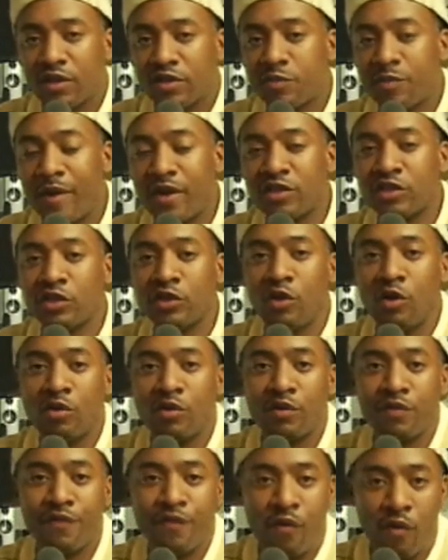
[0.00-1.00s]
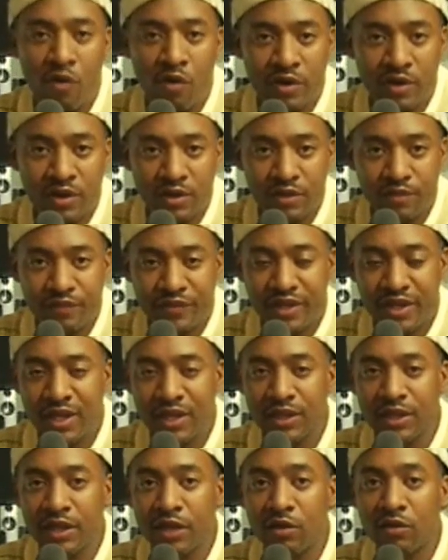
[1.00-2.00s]
Special Order 40,
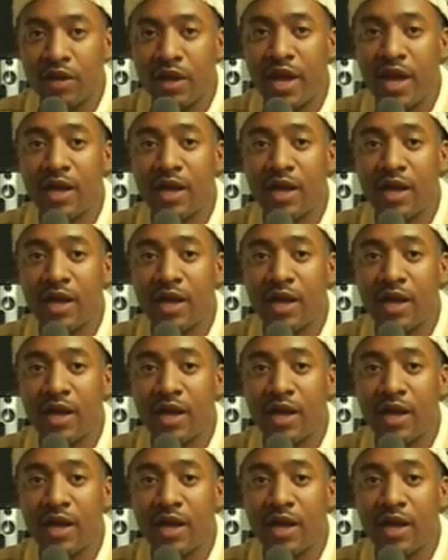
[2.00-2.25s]
illegal